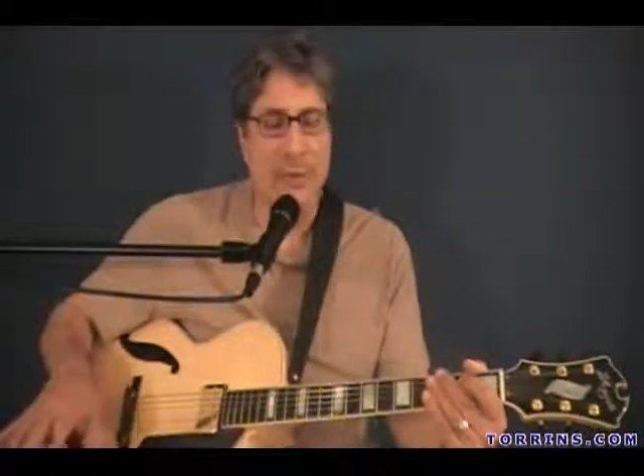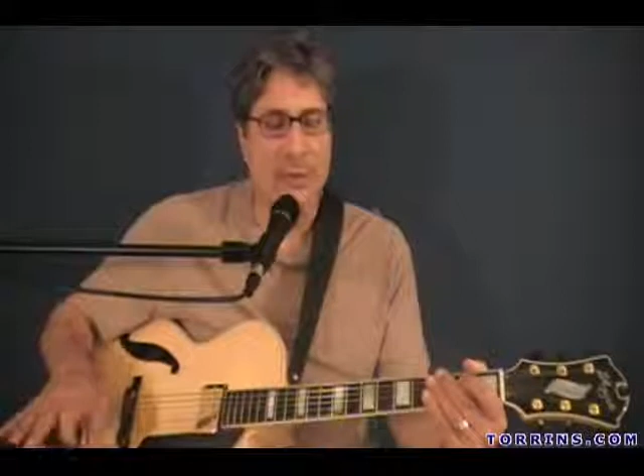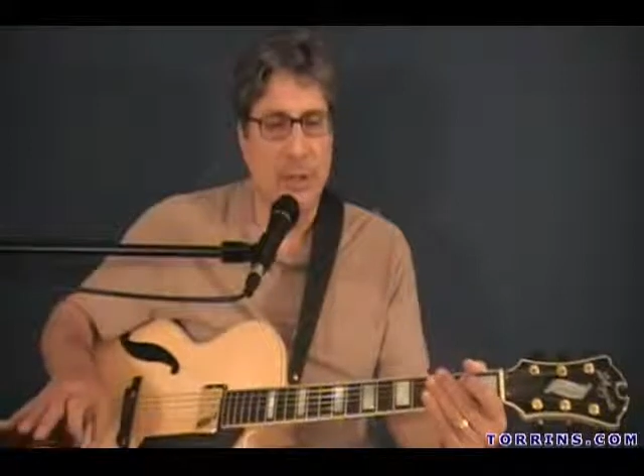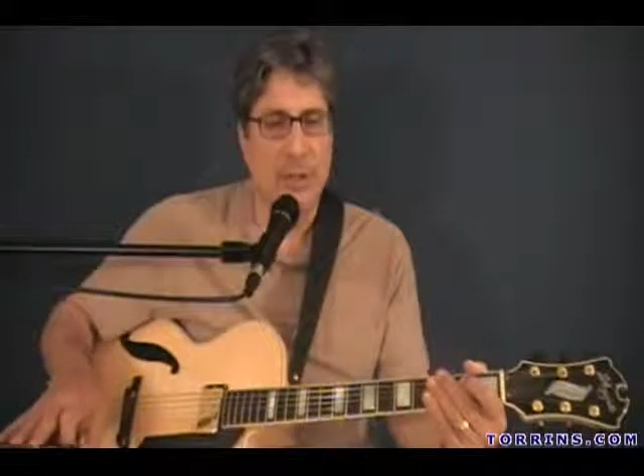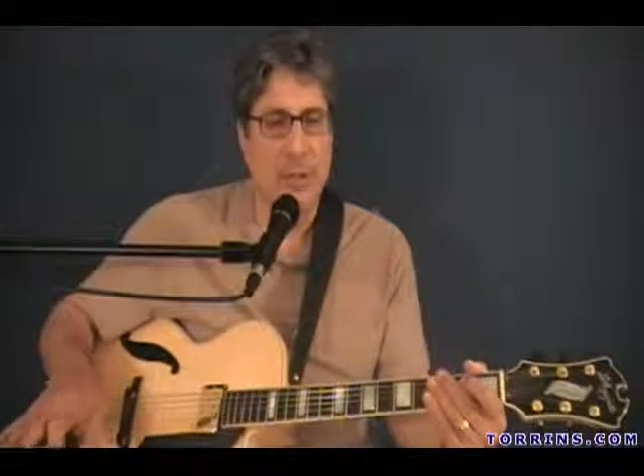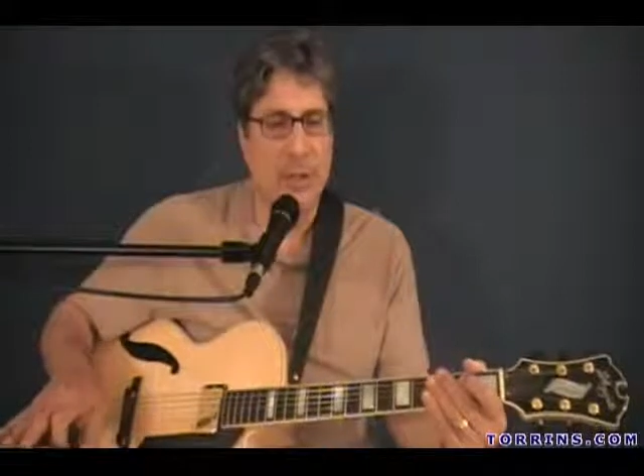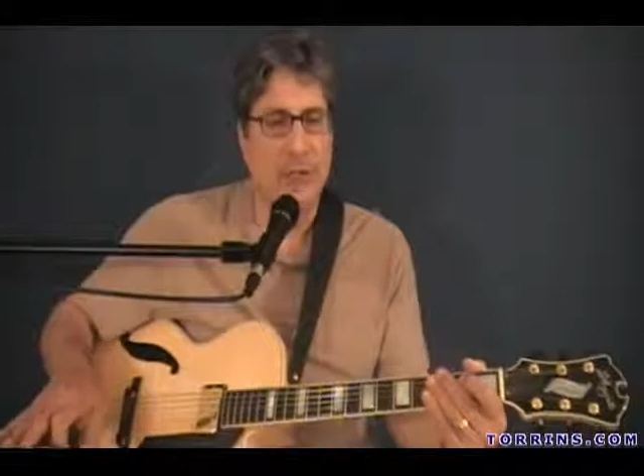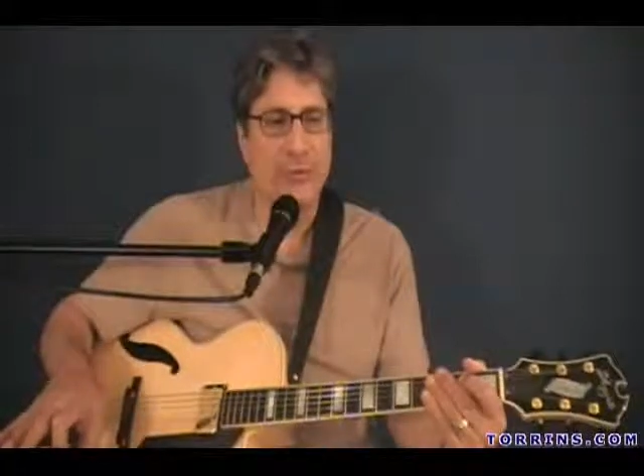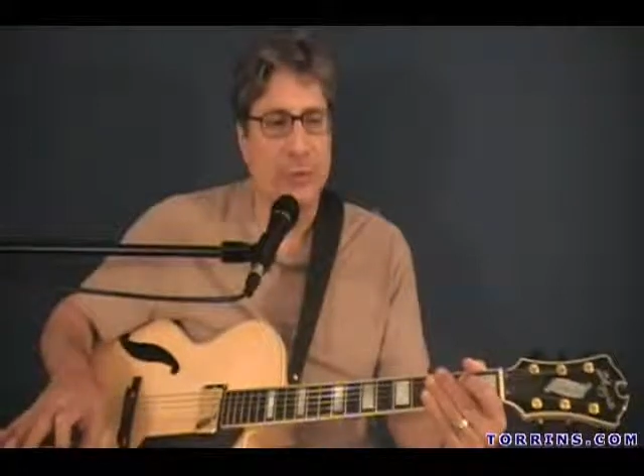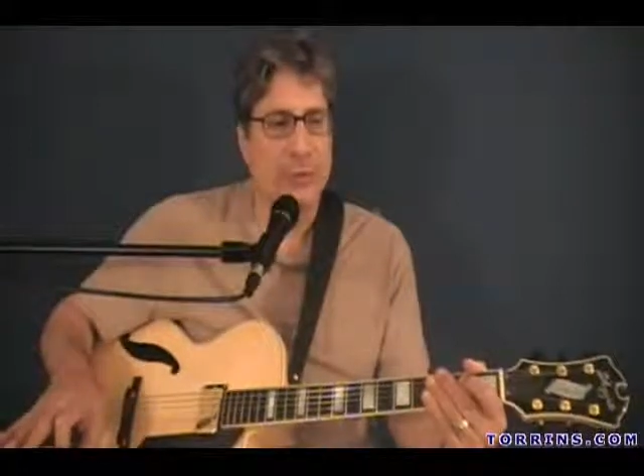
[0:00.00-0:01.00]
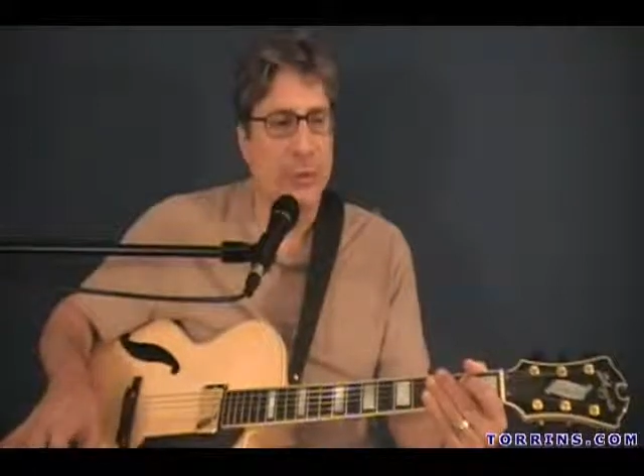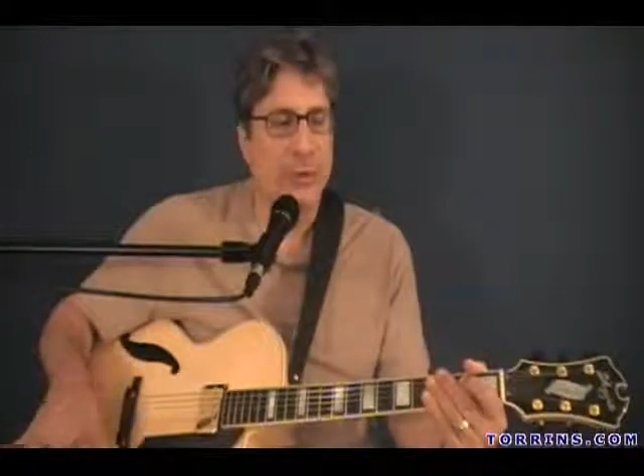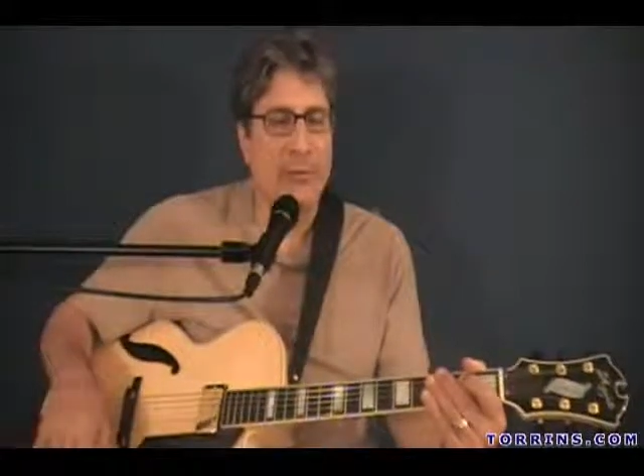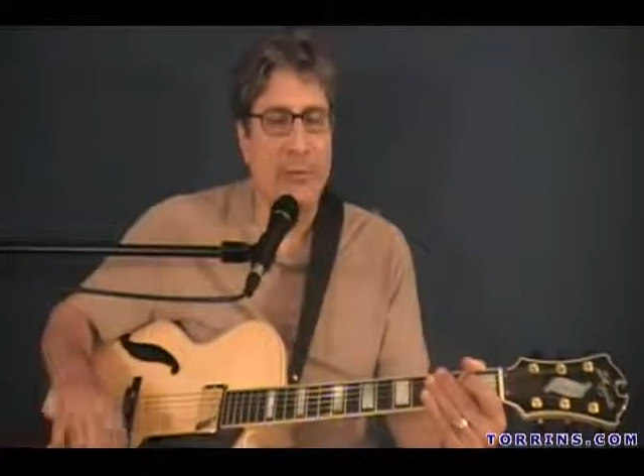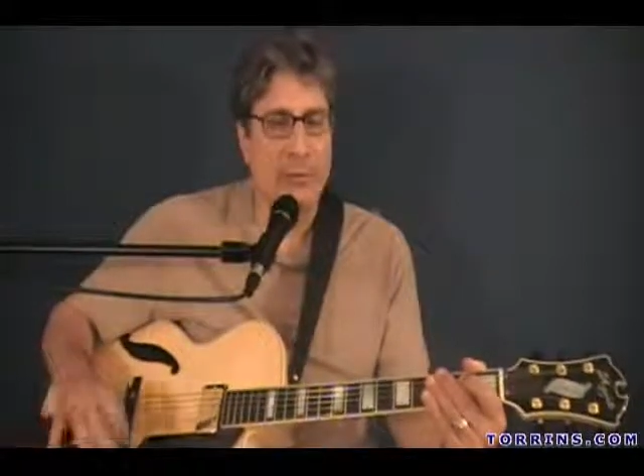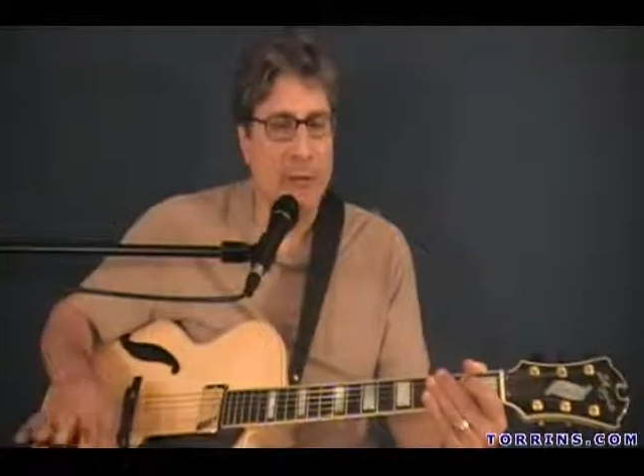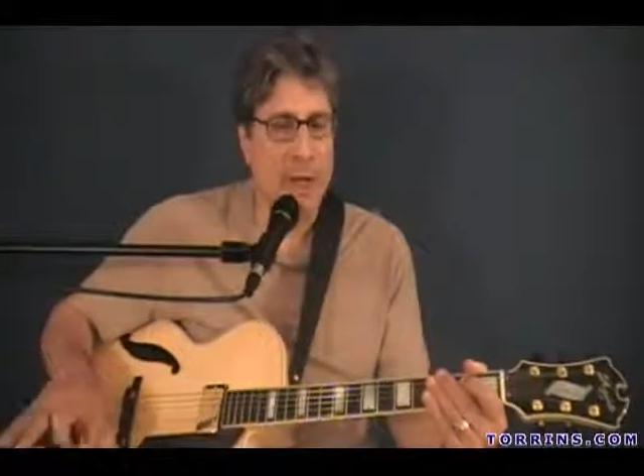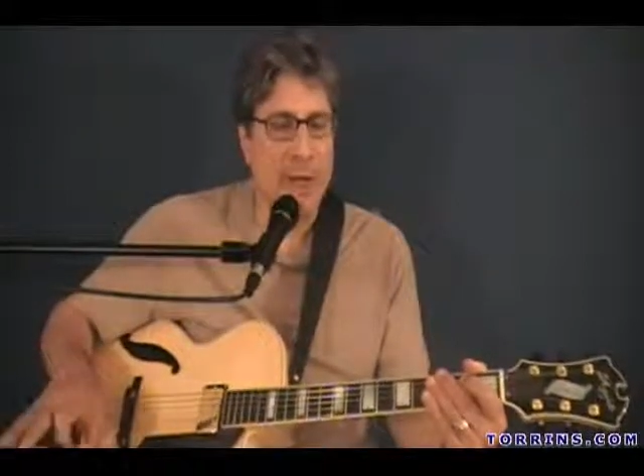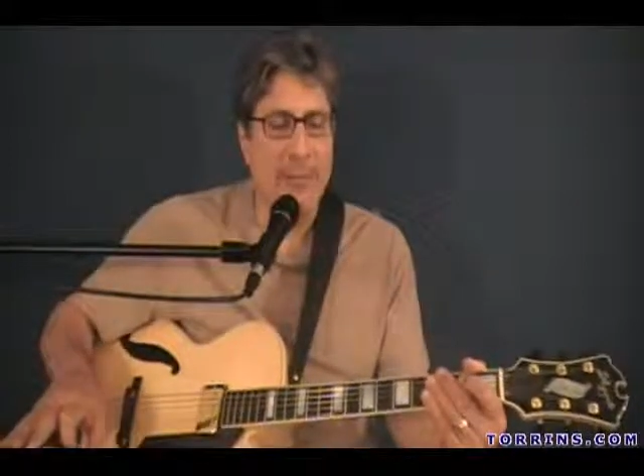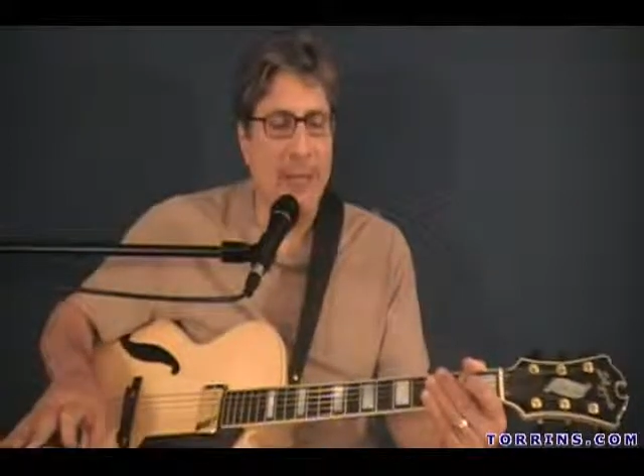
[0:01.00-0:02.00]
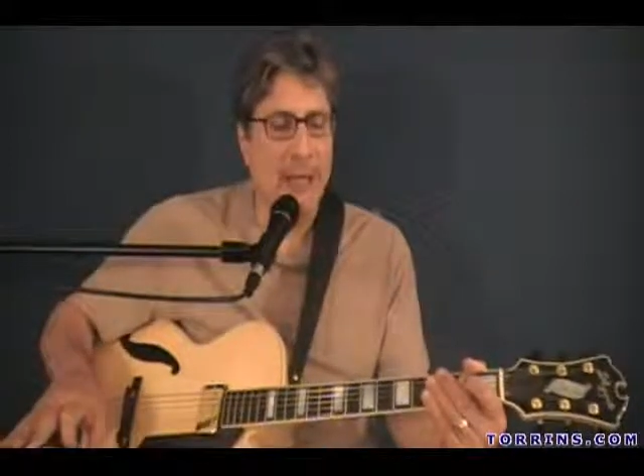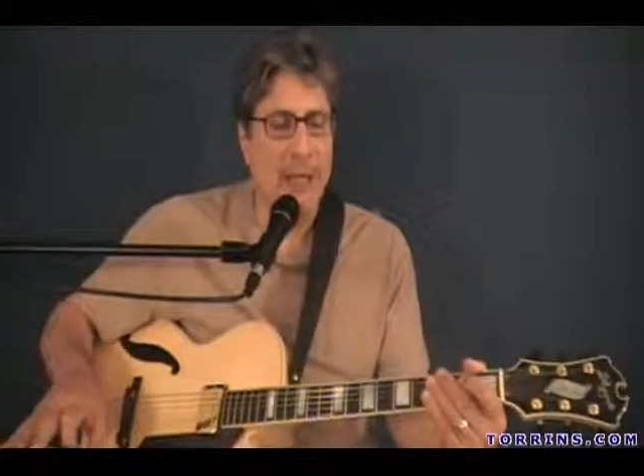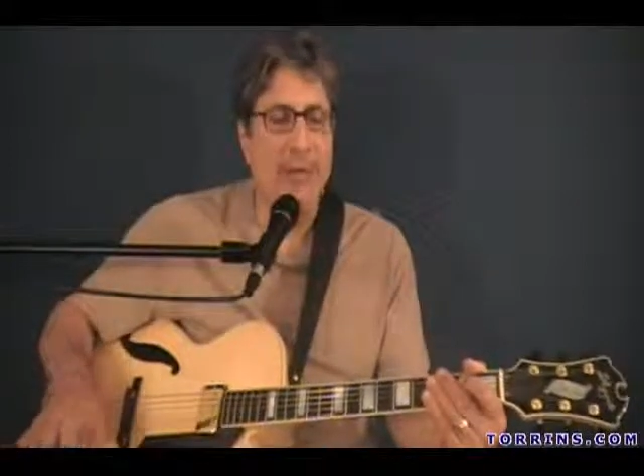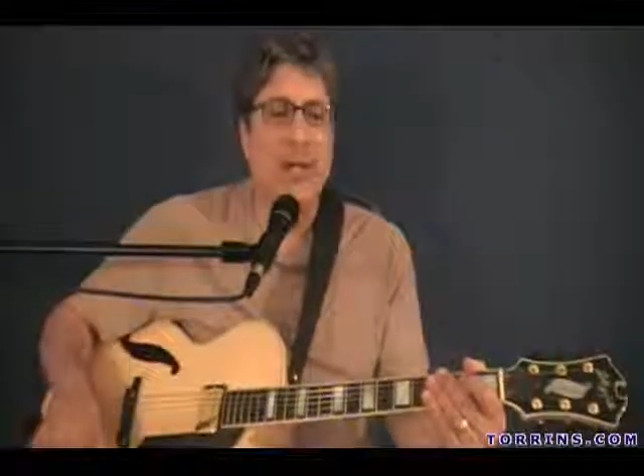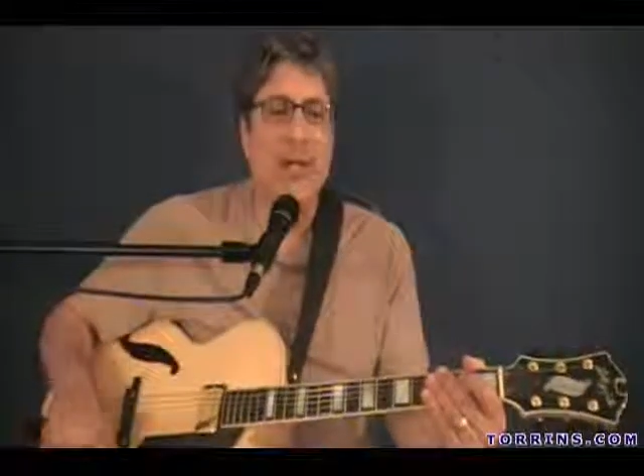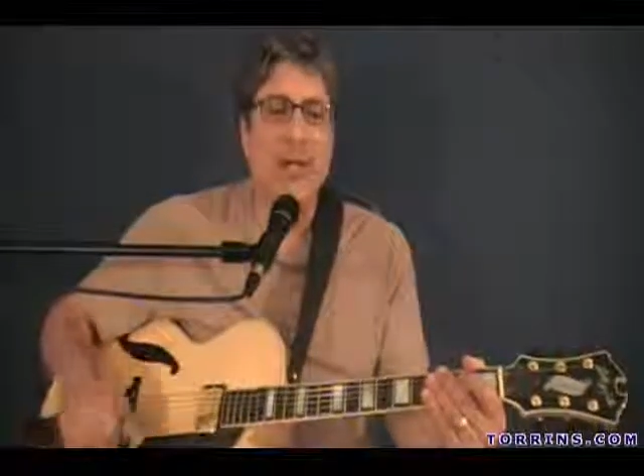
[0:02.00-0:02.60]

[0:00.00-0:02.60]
works for you, whatever time you have.